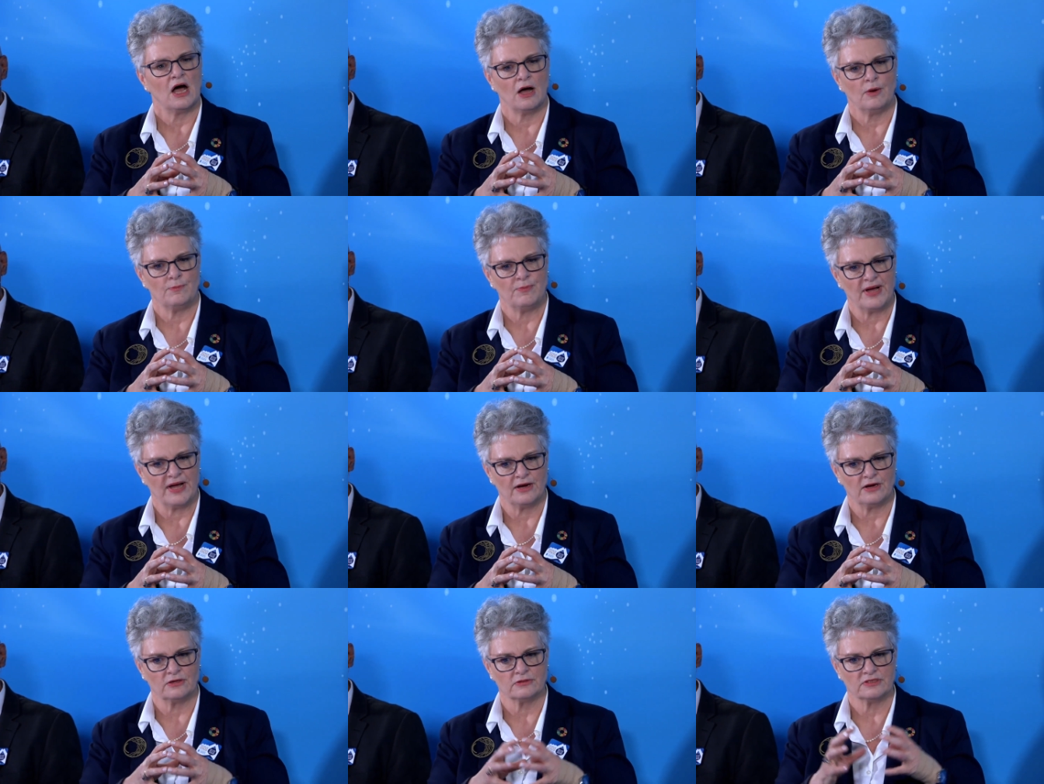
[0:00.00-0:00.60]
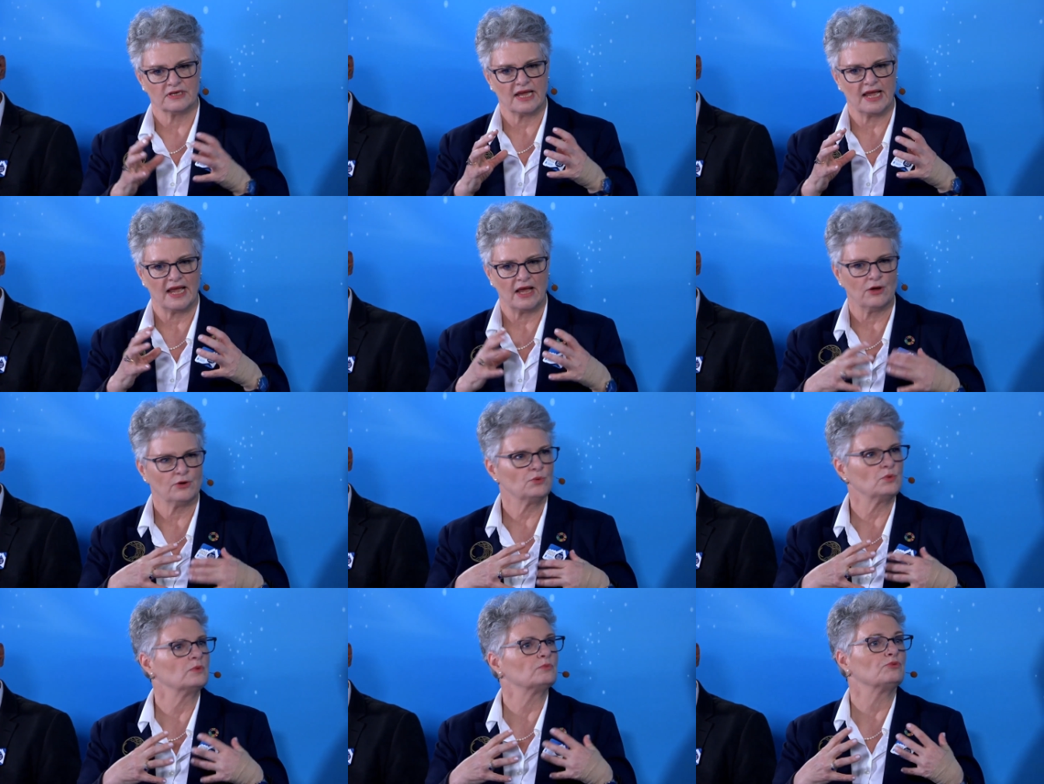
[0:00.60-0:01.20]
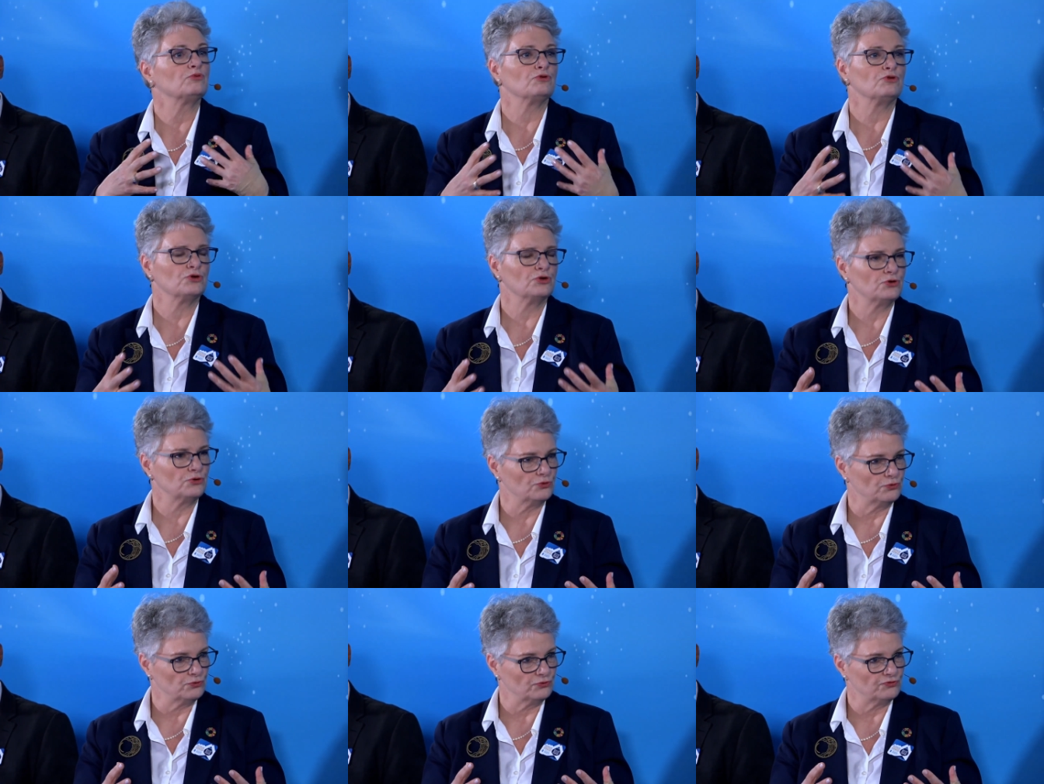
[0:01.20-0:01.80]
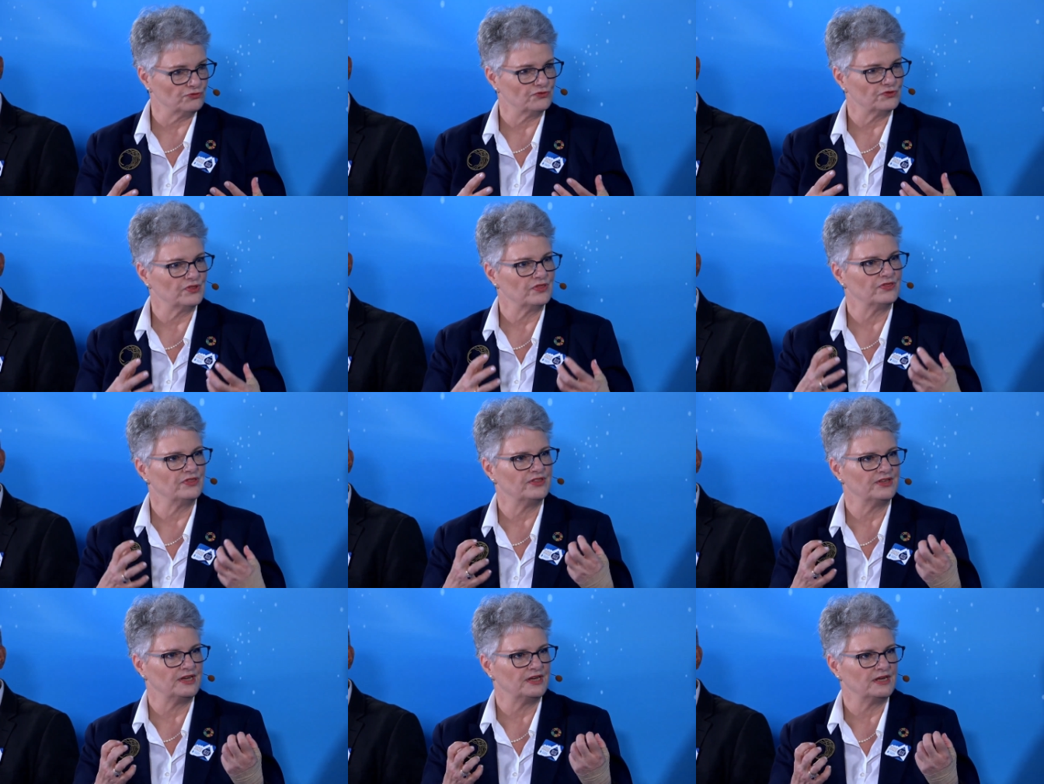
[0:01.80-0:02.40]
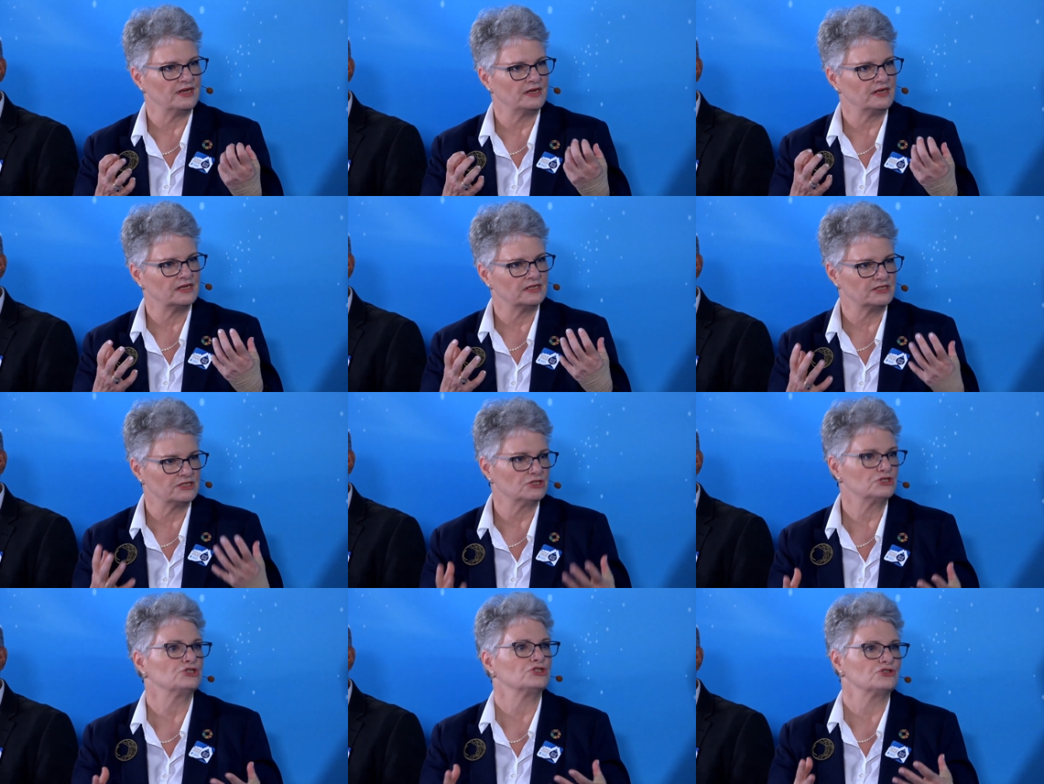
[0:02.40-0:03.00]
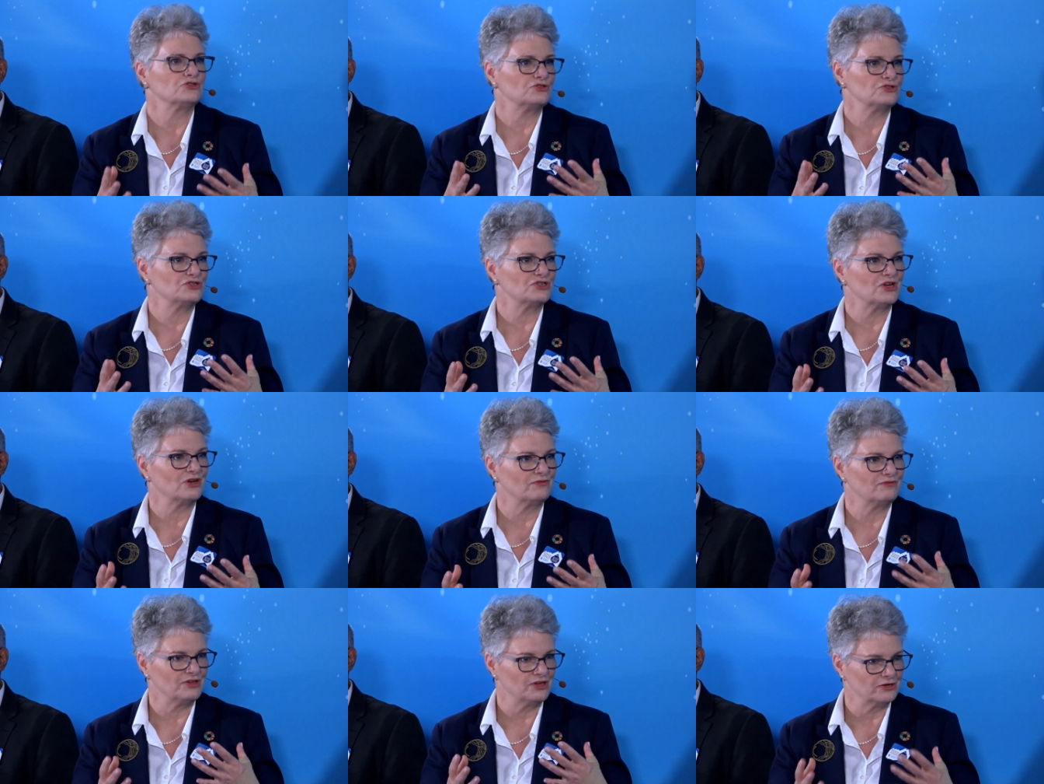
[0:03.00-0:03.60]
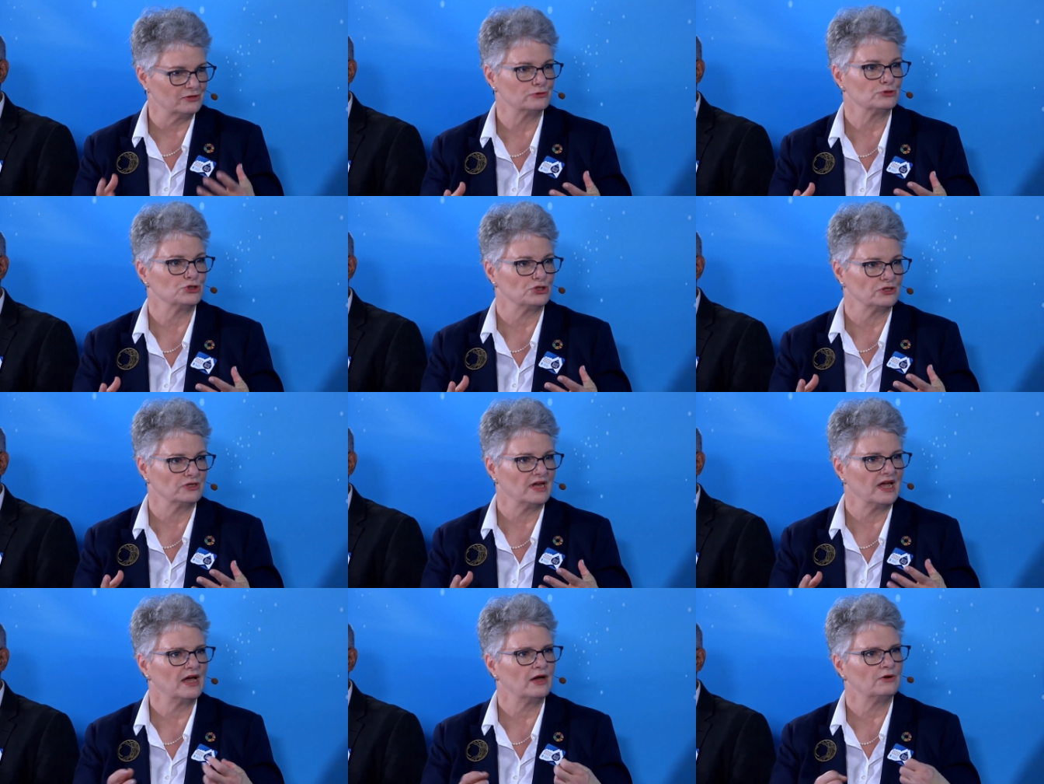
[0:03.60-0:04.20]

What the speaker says: about how to improve the conditions of the ocean.